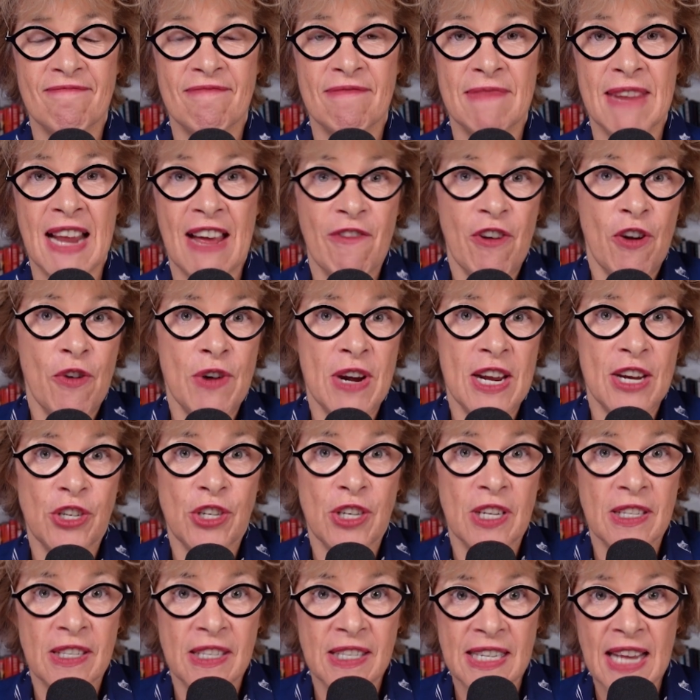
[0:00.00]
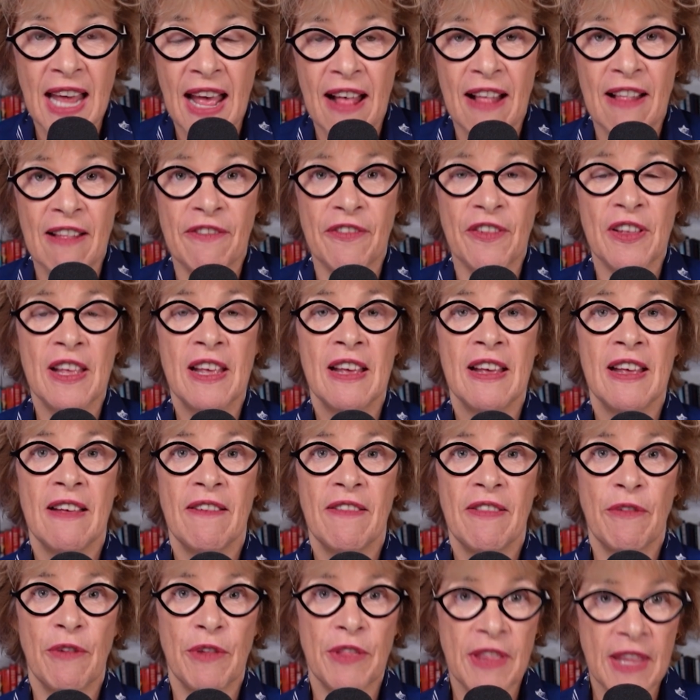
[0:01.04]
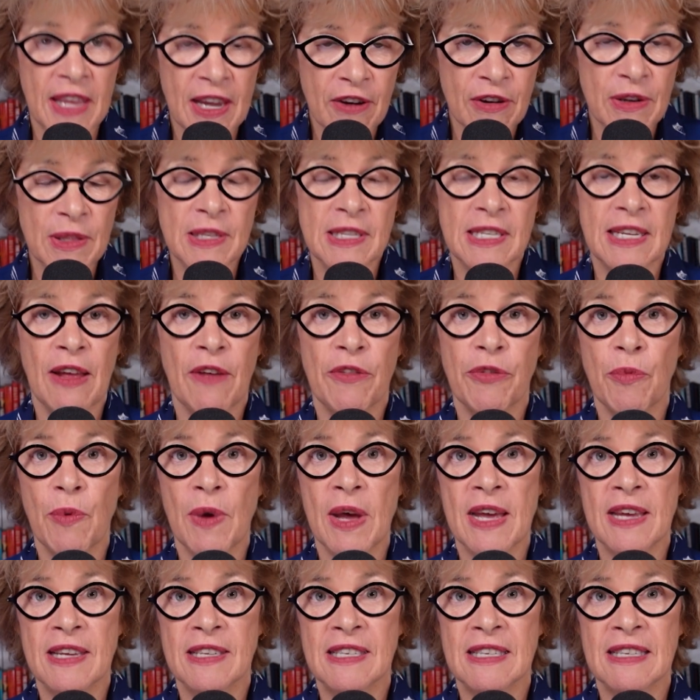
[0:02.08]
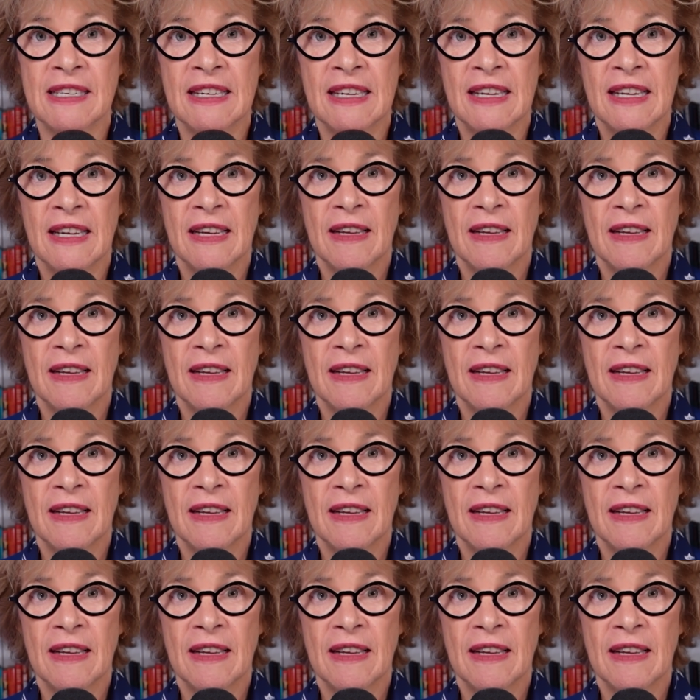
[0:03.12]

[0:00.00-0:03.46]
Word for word: Navajo Nation itself, well, there in the Southwest,